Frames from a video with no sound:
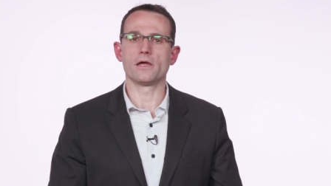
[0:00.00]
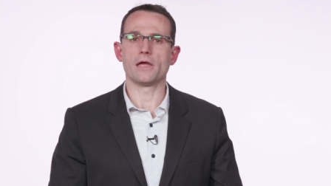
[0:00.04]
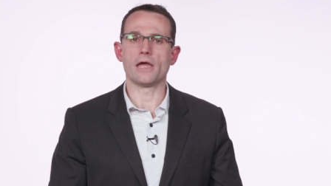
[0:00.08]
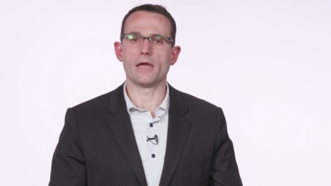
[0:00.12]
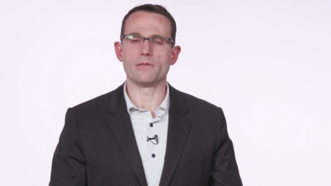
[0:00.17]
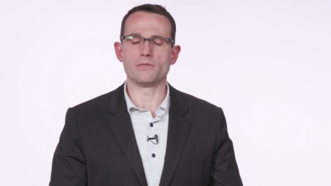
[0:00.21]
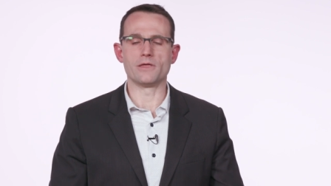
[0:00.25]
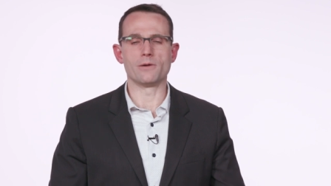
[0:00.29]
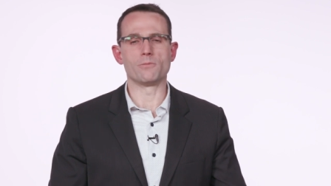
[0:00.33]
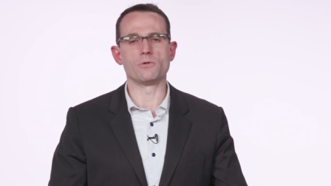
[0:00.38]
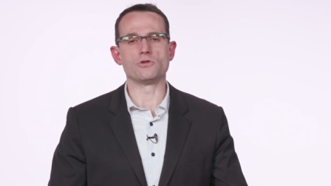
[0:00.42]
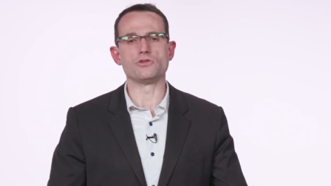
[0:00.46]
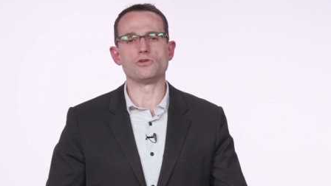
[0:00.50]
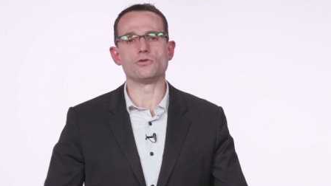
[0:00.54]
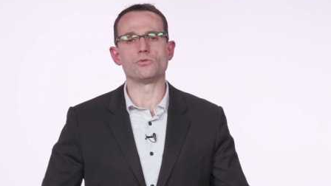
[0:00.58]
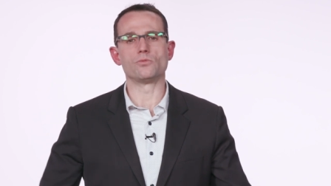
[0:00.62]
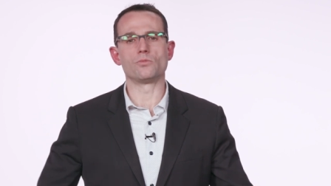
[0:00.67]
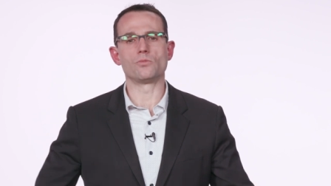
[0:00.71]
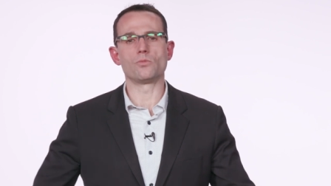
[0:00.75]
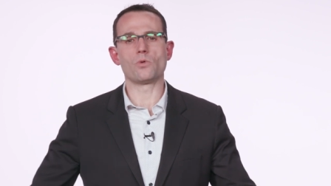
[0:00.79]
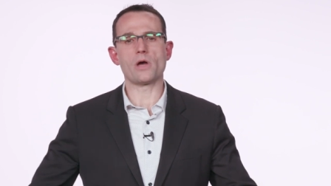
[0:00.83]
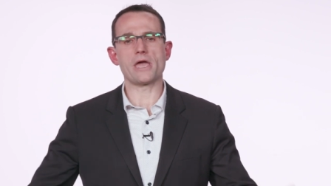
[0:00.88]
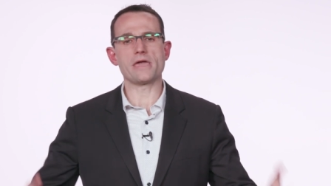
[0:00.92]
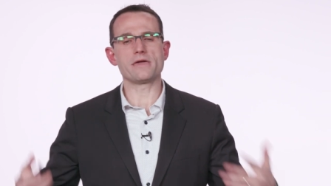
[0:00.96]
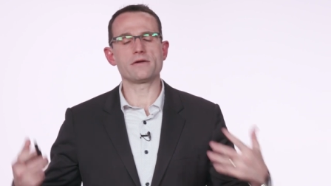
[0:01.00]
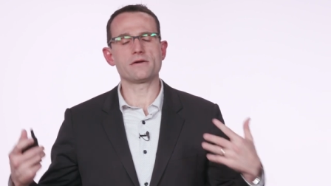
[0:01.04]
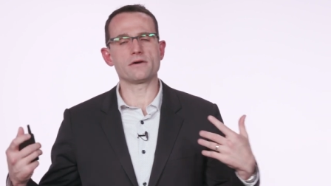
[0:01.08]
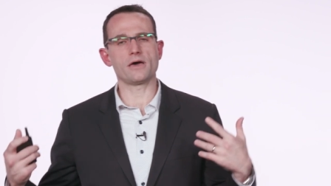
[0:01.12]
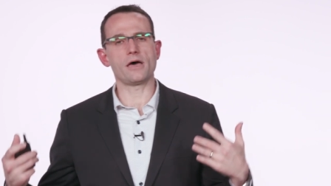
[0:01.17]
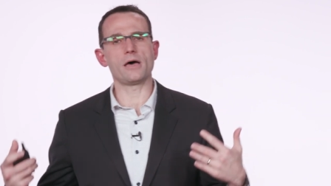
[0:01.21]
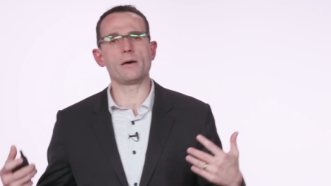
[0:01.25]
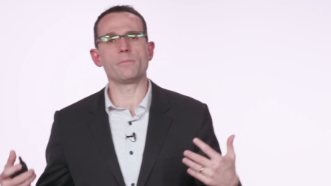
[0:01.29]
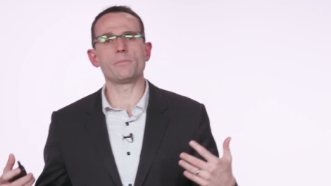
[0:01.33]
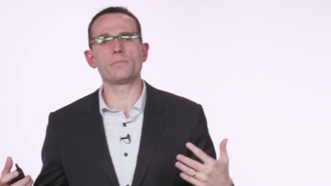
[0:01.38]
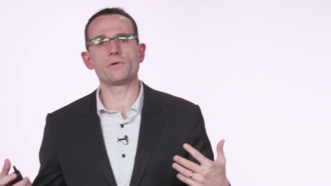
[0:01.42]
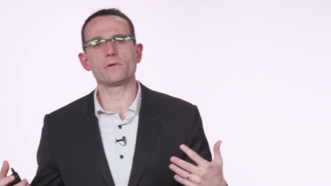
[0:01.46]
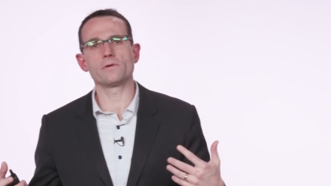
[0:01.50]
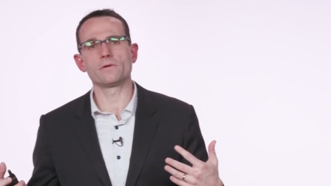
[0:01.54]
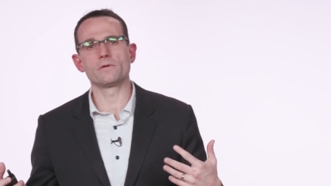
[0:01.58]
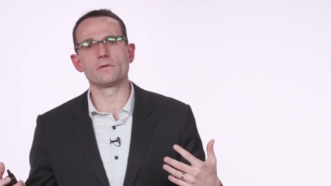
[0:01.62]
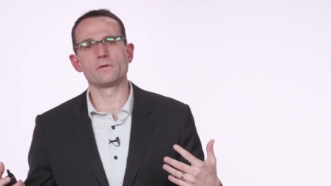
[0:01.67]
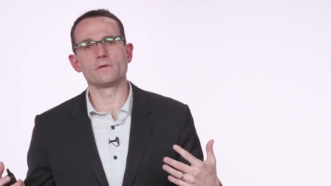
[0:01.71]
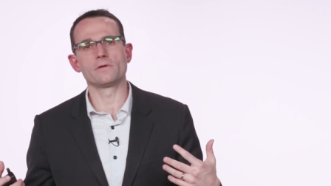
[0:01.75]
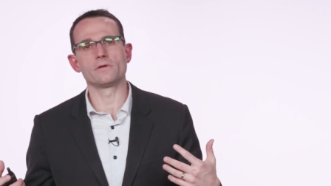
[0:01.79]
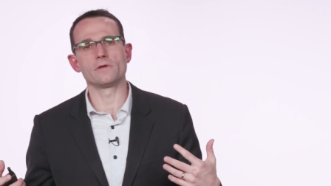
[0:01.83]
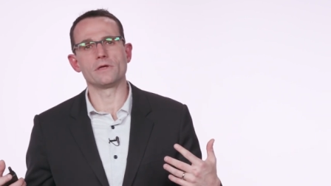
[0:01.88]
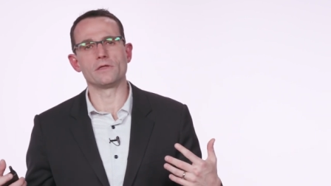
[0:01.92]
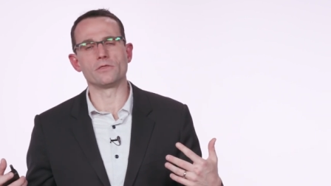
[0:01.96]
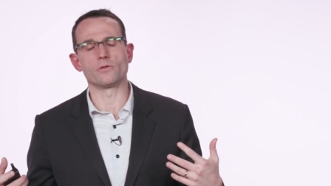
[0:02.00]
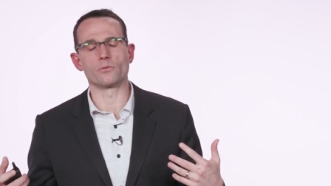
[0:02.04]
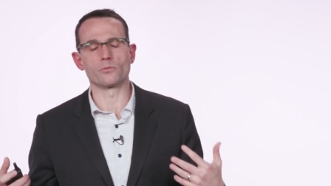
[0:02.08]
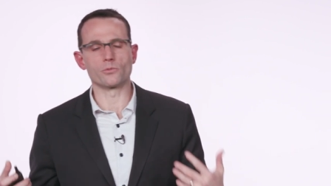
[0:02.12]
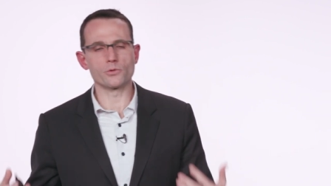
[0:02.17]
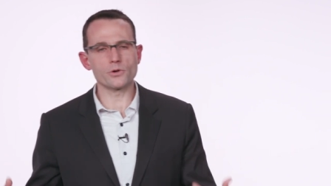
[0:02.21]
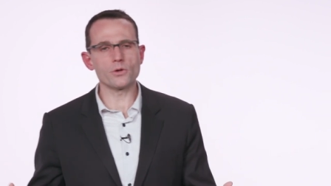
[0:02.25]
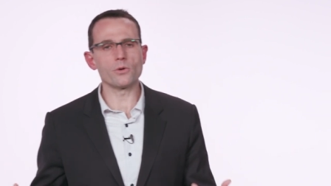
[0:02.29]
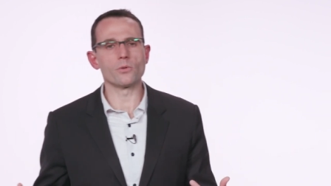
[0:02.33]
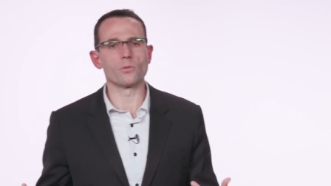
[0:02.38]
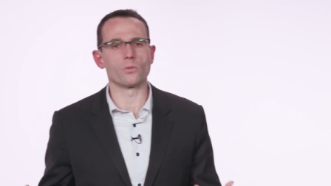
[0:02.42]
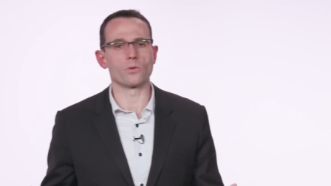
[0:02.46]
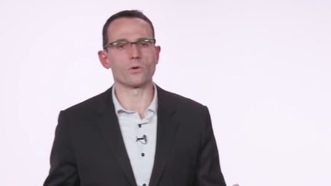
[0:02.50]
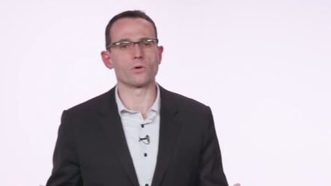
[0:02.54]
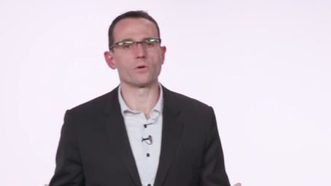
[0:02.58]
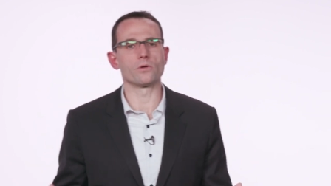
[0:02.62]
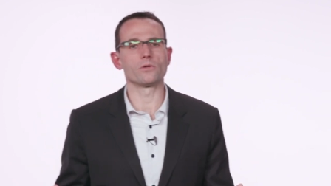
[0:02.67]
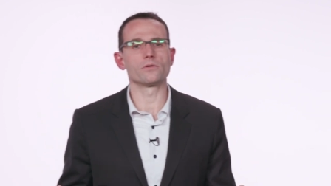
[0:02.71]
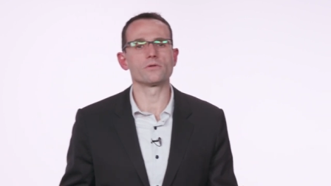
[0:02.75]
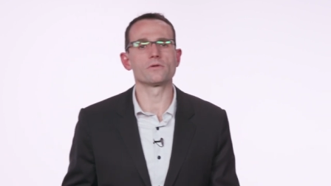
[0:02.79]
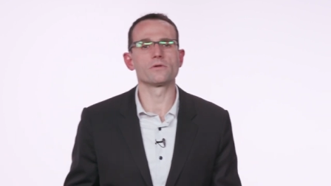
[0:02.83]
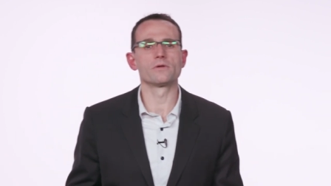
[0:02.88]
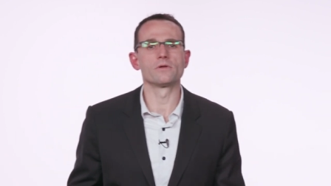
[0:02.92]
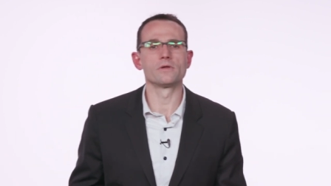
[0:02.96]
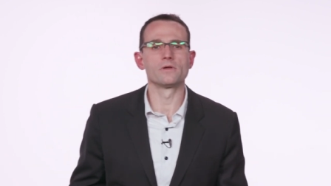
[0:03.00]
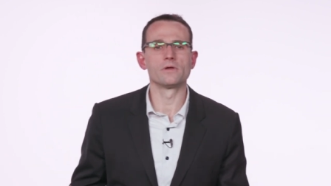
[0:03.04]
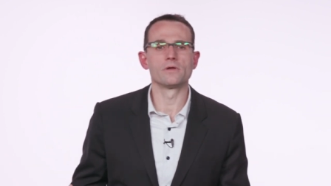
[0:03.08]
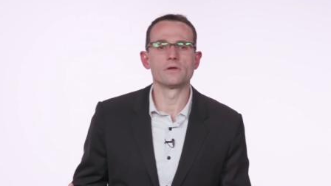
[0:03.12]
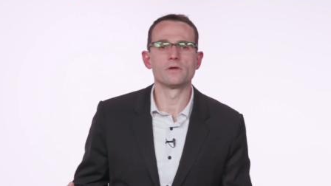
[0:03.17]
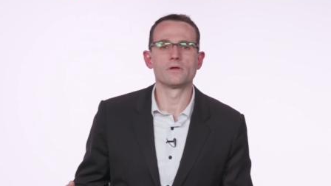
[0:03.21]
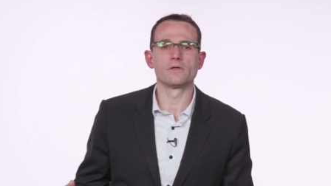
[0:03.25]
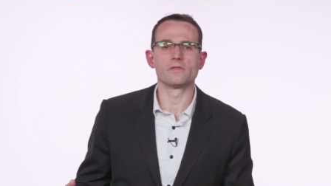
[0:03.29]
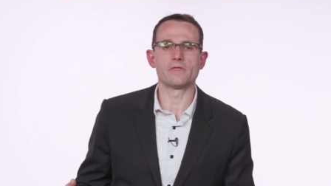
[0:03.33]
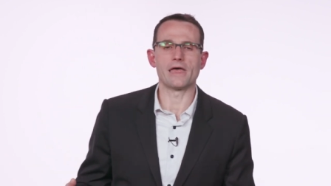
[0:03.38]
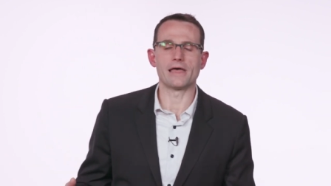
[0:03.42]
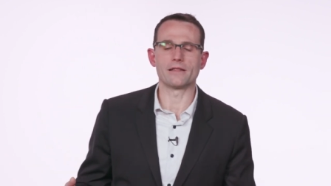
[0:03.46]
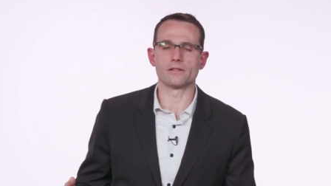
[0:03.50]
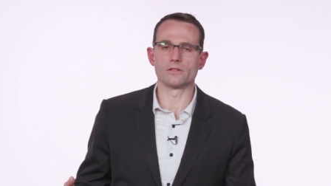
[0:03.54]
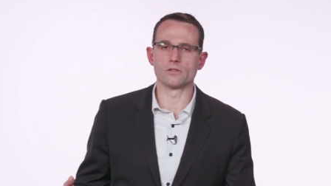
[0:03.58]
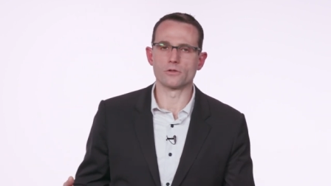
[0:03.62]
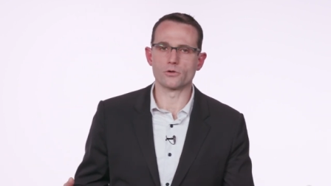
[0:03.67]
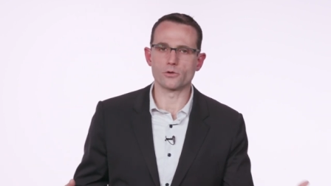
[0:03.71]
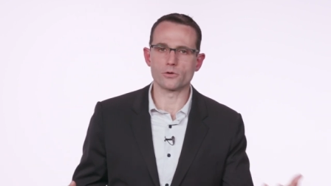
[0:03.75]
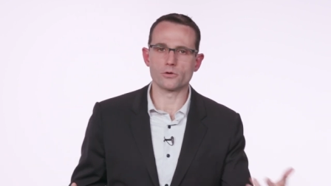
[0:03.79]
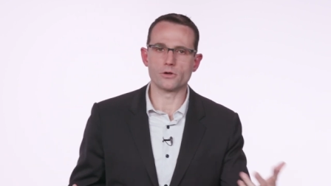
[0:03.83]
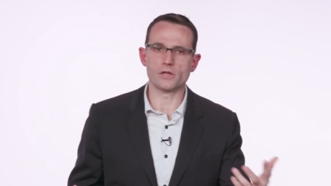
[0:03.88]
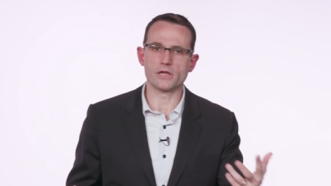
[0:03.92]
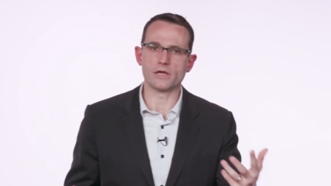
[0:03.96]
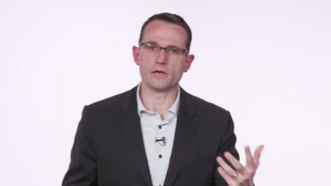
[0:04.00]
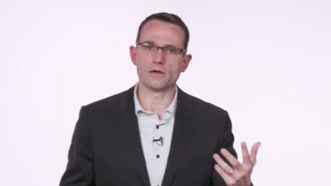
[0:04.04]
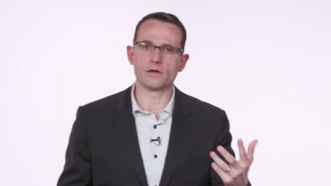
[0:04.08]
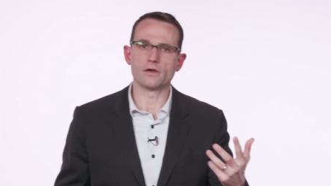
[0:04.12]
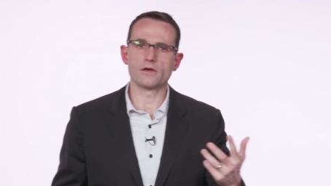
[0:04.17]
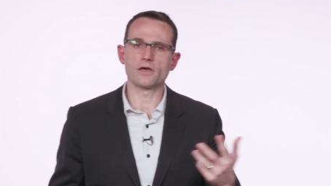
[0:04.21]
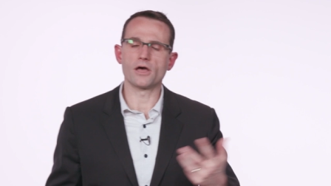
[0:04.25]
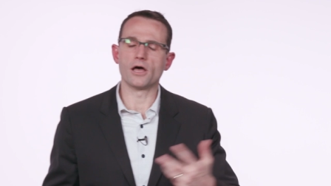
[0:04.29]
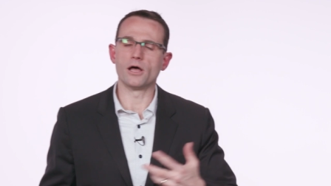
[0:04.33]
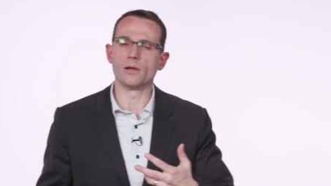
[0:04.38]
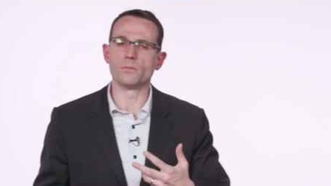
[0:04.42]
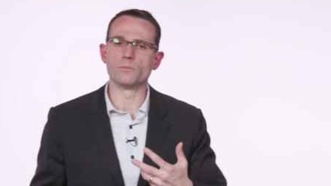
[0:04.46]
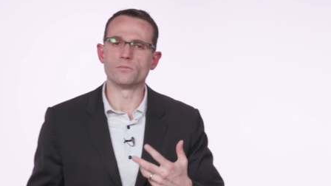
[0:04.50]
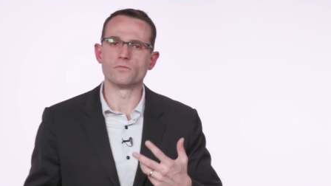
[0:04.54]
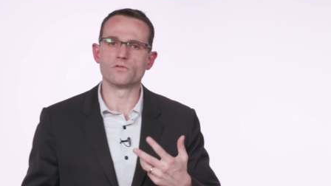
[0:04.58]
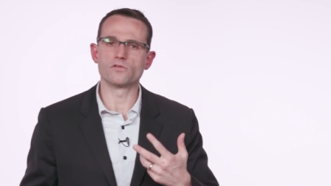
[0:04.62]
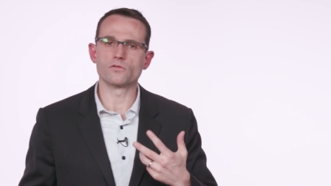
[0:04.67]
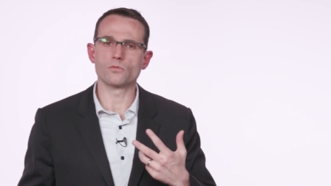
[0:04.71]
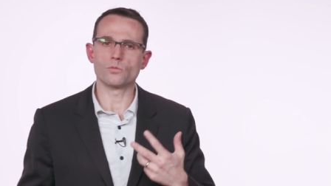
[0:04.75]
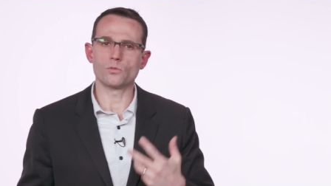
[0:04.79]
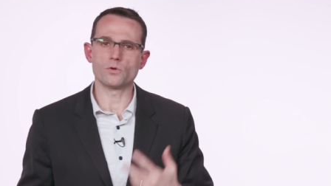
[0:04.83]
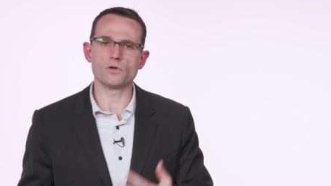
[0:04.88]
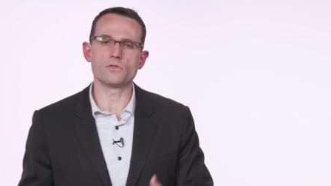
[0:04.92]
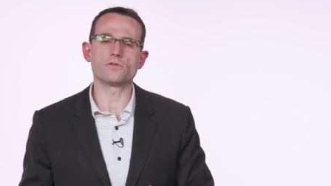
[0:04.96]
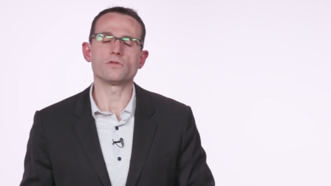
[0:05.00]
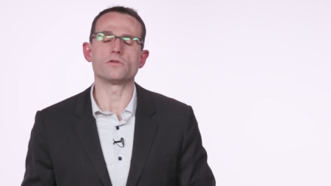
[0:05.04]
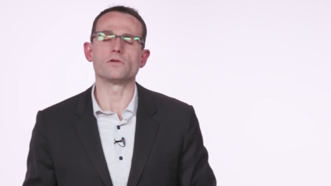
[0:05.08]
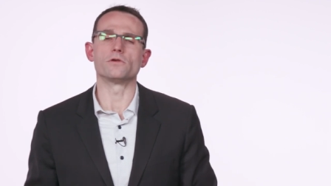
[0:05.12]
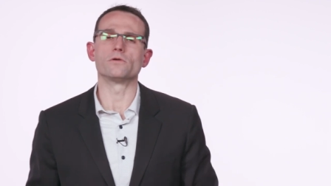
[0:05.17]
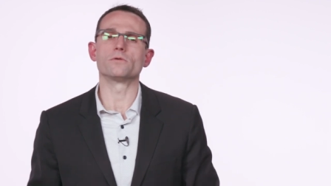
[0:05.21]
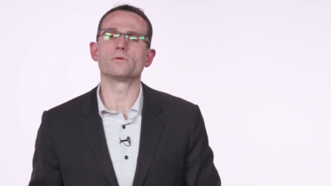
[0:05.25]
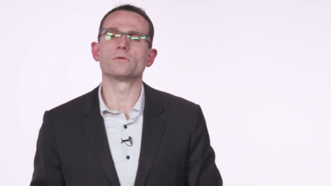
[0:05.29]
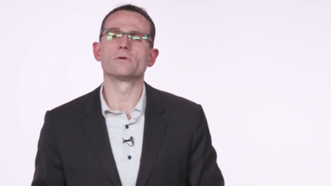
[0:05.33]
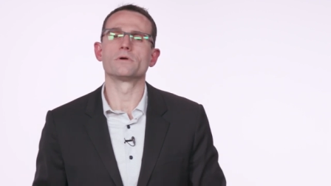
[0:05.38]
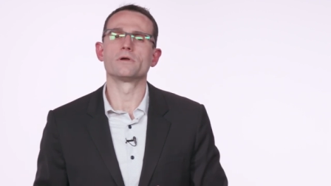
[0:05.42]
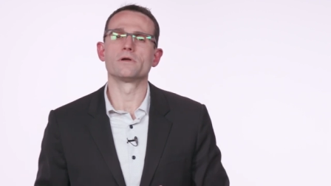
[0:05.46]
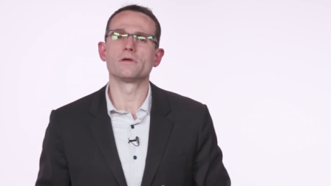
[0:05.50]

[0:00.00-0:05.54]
And then when you wake up in the real world, that learning comes with you.